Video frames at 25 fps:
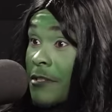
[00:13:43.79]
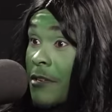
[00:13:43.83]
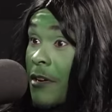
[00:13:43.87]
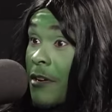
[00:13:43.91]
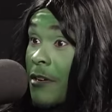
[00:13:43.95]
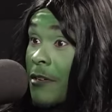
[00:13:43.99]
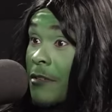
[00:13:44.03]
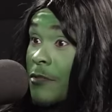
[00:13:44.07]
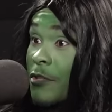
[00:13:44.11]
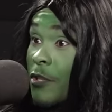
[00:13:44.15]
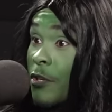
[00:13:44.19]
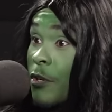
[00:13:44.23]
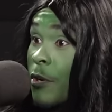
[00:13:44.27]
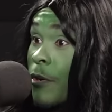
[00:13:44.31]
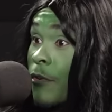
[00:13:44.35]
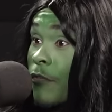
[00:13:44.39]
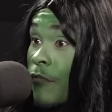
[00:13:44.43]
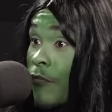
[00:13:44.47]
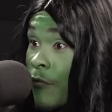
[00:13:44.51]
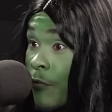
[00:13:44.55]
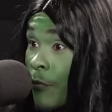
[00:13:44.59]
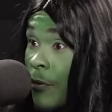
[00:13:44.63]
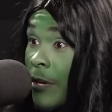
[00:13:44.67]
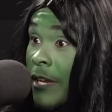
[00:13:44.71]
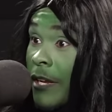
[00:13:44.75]
heart, so you're a
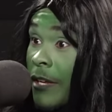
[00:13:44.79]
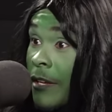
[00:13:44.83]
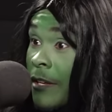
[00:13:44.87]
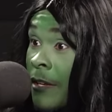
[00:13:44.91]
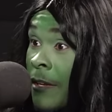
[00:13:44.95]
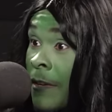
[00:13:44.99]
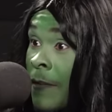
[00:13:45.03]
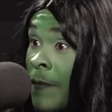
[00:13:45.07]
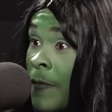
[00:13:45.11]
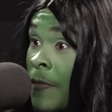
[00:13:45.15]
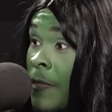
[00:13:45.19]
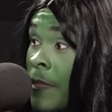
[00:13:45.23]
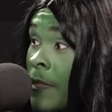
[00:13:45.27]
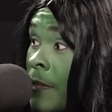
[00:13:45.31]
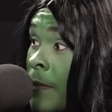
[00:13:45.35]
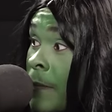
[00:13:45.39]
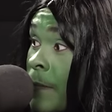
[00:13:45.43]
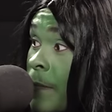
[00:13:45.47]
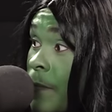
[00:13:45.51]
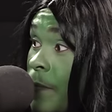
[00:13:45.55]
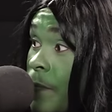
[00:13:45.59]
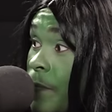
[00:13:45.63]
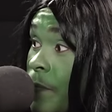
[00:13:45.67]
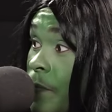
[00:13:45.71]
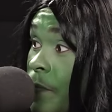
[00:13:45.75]
freak. He had a special place in
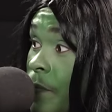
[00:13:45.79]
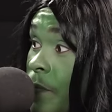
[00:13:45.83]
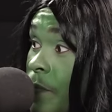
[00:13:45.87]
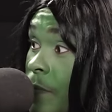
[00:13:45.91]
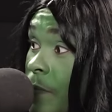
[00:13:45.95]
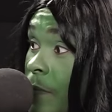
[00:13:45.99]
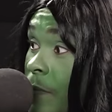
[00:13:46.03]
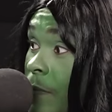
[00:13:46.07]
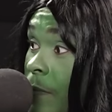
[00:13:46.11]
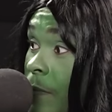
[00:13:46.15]
your ass.